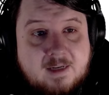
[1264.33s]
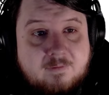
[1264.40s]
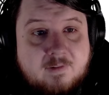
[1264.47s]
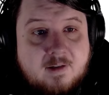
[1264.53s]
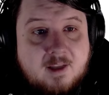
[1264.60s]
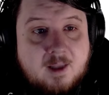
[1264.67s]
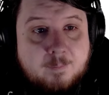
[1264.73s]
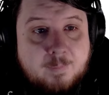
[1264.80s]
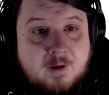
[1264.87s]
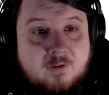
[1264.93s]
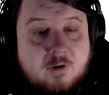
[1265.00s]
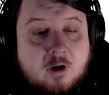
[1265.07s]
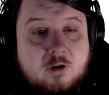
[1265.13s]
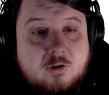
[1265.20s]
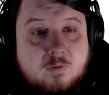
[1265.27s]
that hippies
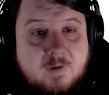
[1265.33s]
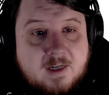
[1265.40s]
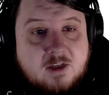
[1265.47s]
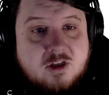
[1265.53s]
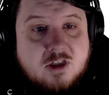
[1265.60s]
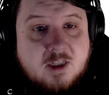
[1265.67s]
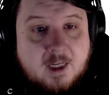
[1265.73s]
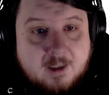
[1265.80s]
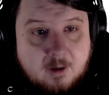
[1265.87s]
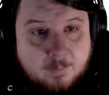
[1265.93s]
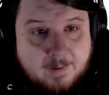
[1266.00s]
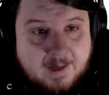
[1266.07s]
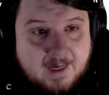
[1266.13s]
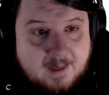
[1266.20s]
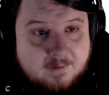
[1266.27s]
are deranged
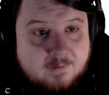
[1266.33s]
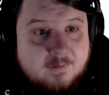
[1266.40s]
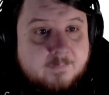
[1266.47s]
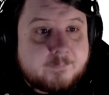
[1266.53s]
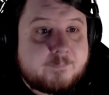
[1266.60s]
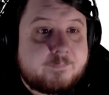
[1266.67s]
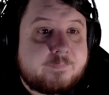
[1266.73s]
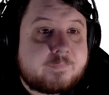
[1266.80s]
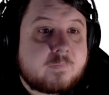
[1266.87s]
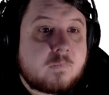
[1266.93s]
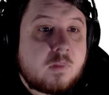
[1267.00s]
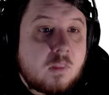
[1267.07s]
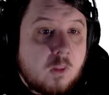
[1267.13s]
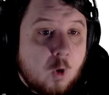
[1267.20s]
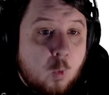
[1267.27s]
psychopaths?
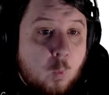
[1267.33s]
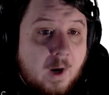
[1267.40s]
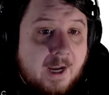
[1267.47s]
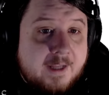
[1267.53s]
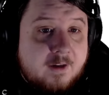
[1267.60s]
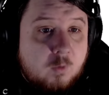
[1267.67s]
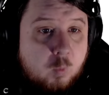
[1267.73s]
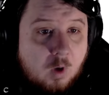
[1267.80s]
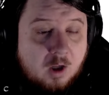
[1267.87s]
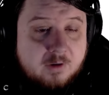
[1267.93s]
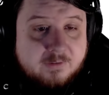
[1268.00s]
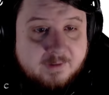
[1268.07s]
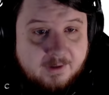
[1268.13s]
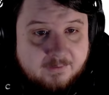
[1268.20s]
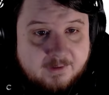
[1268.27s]
Why did
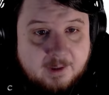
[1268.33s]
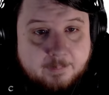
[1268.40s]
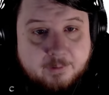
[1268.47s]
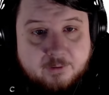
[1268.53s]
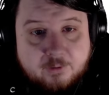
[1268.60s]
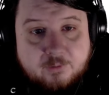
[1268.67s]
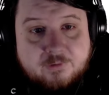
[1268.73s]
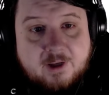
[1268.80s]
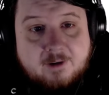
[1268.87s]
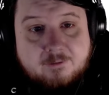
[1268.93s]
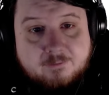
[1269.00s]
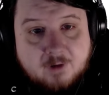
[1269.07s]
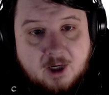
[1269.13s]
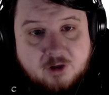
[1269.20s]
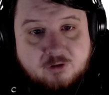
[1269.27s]
Walt Disney produce a
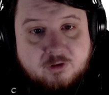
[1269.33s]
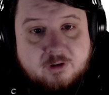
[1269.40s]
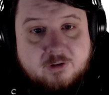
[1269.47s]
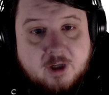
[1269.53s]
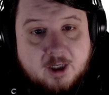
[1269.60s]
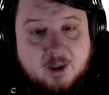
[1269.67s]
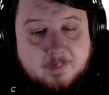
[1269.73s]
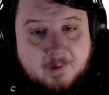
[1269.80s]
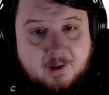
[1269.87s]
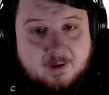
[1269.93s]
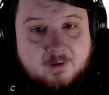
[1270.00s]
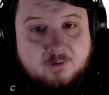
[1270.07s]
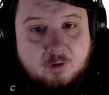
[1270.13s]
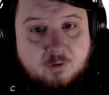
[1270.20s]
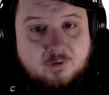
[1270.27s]
fraudulent documentary
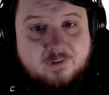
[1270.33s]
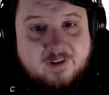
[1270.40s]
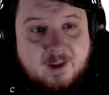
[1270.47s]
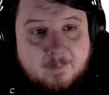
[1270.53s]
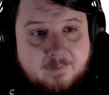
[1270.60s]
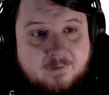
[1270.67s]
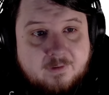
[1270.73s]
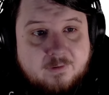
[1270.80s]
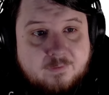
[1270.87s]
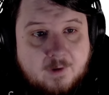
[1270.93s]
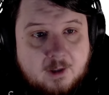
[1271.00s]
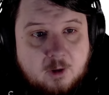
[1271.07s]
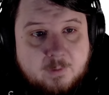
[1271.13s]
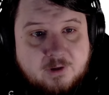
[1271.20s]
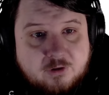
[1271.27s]
that told us lemons
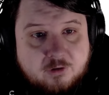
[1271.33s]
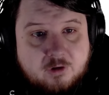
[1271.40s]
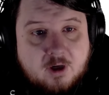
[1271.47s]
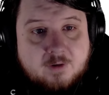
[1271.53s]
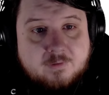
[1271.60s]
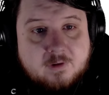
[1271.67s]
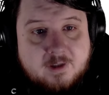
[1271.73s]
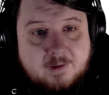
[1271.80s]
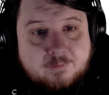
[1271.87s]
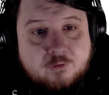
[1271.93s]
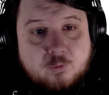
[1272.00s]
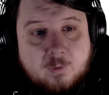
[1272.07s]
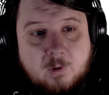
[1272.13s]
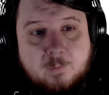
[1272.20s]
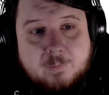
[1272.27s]
follow each other off cliffs
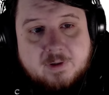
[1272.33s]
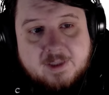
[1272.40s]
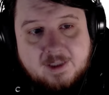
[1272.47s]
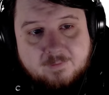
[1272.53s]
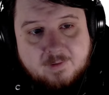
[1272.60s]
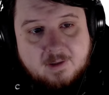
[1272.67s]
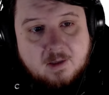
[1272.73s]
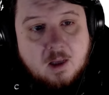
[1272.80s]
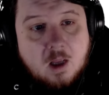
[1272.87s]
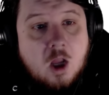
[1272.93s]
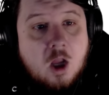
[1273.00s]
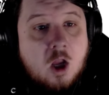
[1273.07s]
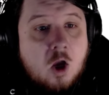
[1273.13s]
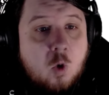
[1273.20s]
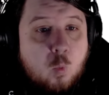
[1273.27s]
so we would believe it?
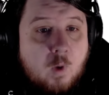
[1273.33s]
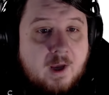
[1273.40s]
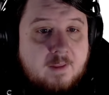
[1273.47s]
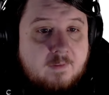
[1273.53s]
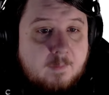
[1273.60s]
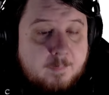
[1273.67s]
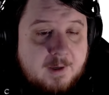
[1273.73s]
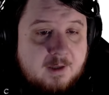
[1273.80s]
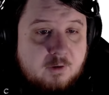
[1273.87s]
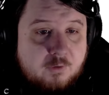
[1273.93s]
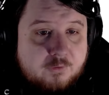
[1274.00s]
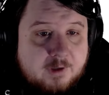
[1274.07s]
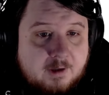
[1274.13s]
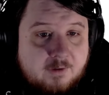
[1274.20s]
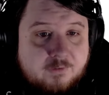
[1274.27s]
Why did the
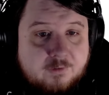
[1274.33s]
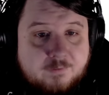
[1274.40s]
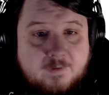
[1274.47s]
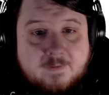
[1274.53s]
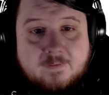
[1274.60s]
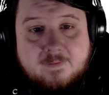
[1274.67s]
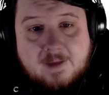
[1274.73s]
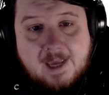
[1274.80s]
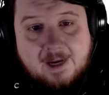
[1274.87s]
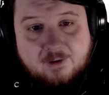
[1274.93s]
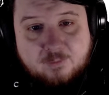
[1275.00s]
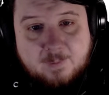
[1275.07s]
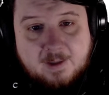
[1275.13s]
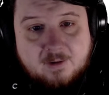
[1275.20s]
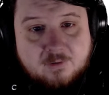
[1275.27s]
Beatles tell us to fear the
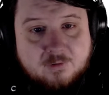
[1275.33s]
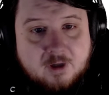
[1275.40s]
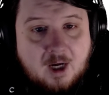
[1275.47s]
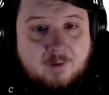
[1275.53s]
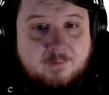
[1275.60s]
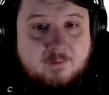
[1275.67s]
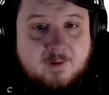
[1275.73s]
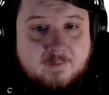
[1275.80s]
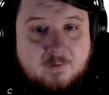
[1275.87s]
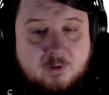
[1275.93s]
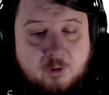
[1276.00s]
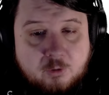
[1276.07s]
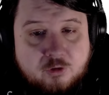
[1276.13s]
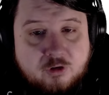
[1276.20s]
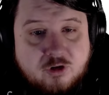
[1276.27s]
taxman, to scoff at
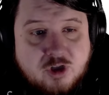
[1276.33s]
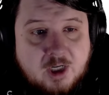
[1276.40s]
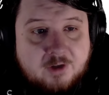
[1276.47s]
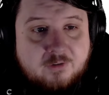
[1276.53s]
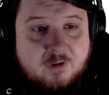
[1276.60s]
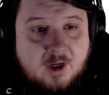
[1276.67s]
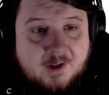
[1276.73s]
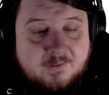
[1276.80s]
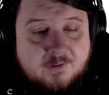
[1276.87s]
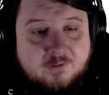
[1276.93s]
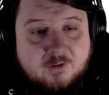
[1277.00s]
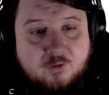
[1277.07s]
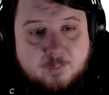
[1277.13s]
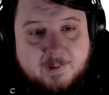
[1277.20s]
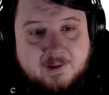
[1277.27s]
revolution, chase nonsense
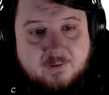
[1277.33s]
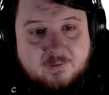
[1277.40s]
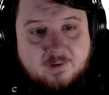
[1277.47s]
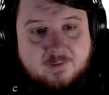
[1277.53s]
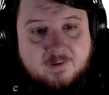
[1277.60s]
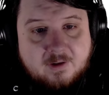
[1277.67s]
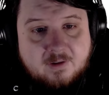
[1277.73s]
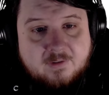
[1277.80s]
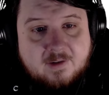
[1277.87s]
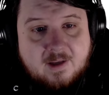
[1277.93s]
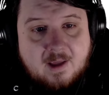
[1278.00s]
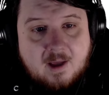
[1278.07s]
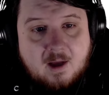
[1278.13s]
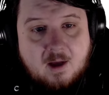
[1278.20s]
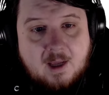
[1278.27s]
conspiracy theories that
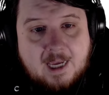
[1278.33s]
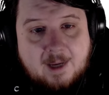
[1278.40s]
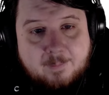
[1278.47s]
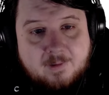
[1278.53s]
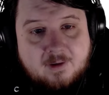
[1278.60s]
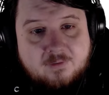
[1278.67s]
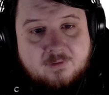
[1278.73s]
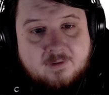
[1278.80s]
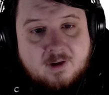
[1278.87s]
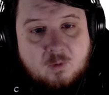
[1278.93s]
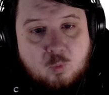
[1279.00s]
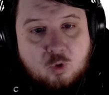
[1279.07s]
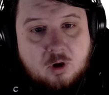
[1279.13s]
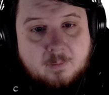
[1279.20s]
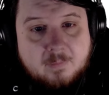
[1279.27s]
happiness is a
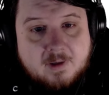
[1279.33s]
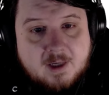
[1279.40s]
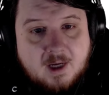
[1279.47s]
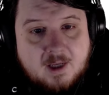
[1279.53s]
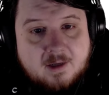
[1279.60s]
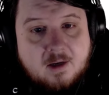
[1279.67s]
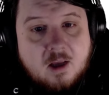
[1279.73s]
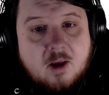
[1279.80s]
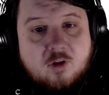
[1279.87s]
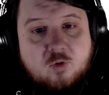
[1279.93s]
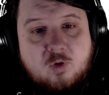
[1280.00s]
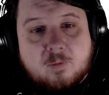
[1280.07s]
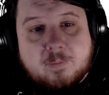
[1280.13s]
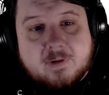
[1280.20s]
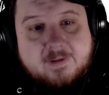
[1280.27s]
warm gun? Do
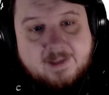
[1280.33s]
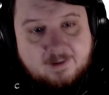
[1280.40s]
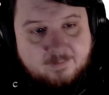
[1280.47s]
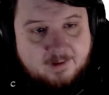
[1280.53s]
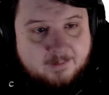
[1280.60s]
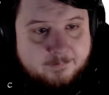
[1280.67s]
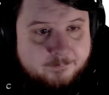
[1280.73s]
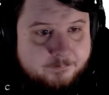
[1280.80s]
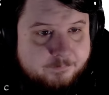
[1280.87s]
we believe it?